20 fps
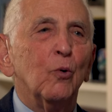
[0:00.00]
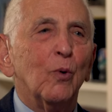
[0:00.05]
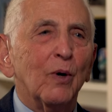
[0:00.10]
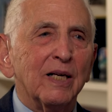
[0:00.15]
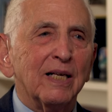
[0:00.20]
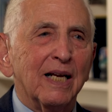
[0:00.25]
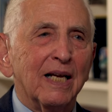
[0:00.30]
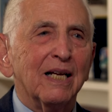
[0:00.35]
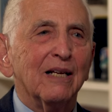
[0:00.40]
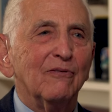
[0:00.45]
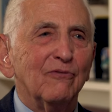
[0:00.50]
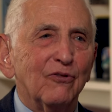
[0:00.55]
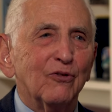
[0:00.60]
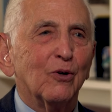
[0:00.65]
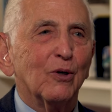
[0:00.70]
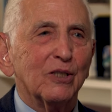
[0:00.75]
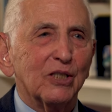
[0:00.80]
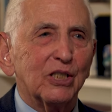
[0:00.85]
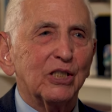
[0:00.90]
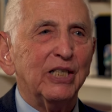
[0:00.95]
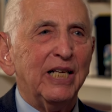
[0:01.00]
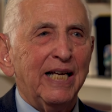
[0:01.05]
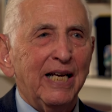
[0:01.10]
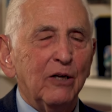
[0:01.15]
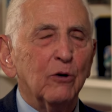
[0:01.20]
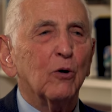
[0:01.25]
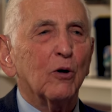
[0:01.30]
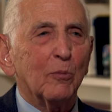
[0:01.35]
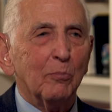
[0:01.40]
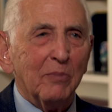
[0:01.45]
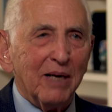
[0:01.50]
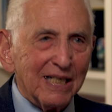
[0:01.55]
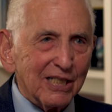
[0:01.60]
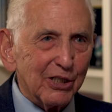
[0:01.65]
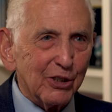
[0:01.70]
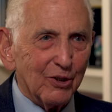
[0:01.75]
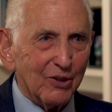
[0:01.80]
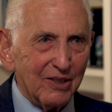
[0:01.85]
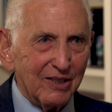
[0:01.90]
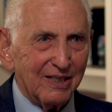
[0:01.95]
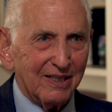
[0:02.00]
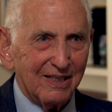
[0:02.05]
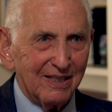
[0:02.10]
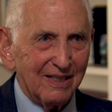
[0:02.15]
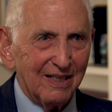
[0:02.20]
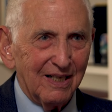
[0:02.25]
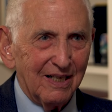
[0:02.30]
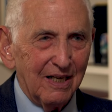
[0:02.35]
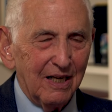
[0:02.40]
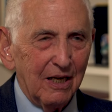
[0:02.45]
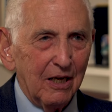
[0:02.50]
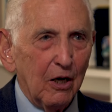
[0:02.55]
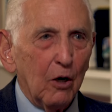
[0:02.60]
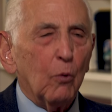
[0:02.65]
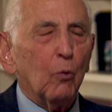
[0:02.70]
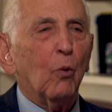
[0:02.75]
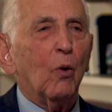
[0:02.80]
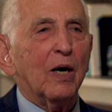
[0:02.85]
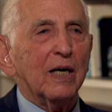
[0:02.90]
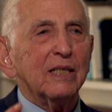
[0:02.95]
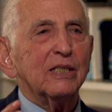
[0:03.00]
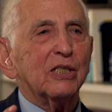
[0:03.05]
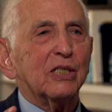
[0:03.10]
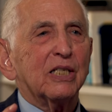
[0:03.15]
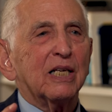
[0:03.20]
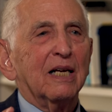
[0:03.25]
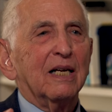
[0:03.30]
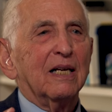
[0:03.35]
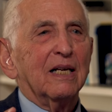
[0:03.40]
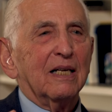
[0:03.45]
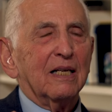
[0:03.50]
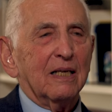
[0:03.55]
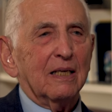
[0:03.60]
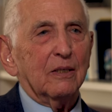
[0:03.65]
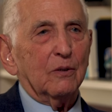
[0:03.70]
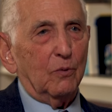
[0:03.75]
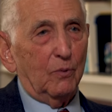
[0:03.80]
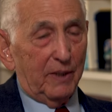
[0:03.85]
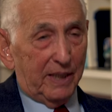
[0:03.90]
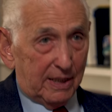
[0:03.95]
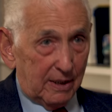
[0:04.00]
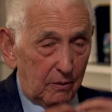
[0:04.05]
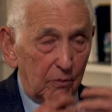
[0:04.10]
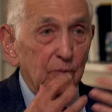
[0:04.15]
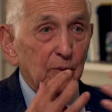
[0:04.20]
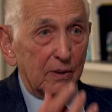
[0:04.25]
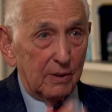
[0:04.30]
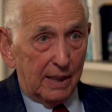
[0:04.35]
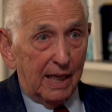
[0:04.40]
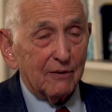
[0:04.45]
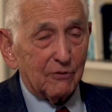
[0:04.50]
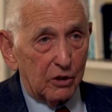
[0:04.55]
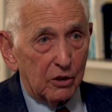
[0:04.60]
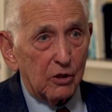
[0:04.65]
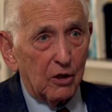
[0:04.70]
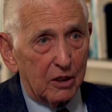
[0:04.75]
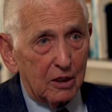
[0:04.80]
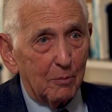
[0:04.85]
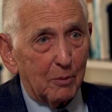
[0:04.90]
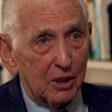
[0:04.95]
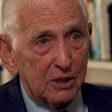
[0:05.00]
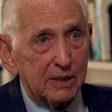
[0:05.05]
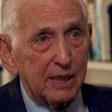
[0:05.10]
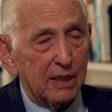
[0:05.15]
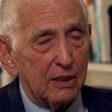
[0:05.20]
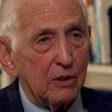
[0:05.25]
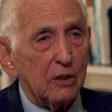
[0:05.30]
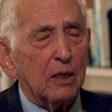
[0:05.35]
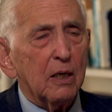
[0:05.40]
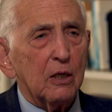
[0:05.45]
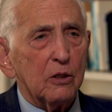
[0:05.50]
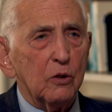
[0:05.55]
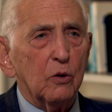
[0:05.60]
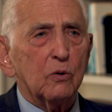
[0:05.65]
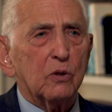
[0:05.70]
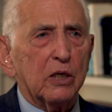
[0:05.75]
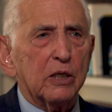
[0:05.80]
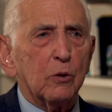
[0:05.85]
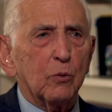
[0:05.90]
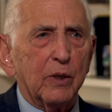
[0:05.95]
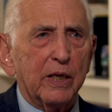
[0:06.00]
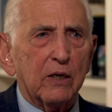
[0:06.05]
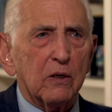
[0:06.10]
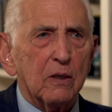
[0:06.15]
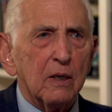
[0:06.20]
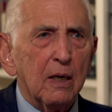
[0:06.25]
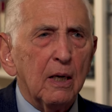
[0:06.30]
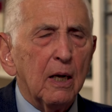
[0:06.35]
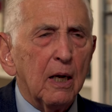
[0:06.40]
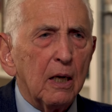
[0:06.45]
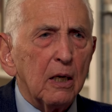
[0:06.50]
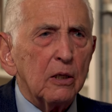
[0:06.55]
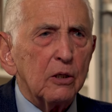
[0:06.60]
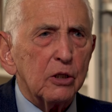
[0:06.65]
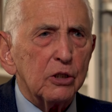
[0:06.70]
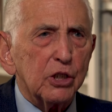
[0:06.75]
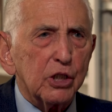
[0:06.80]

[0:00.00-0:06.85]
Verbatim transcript: one had foreseen or measured was, we'll have to talk about that nuclear winter, the